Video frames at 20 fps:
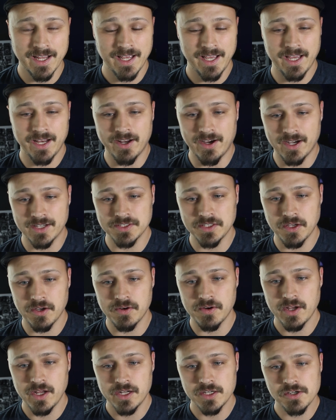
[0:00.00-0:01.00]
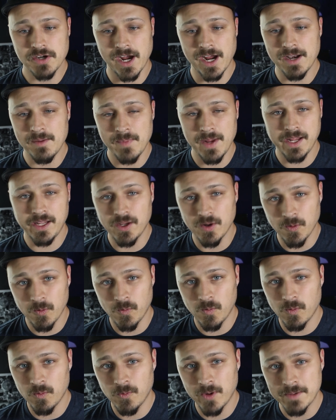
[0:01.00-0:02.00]
and also try to make
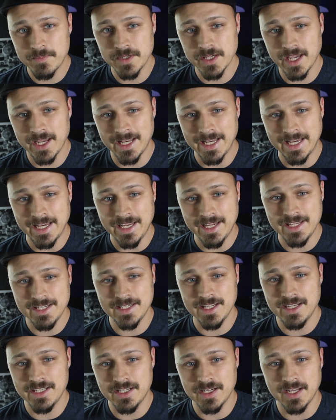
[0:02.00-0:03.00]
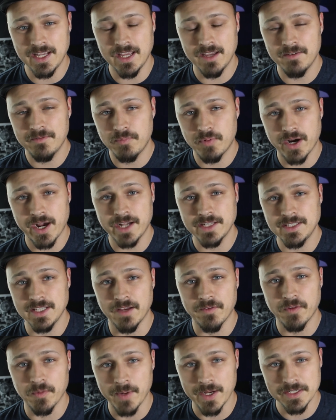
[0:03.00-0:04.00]
your website easy to give brides the
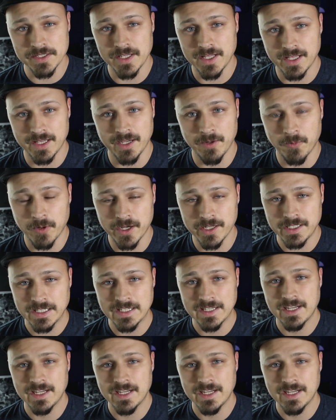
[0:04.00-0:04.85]
information that they want.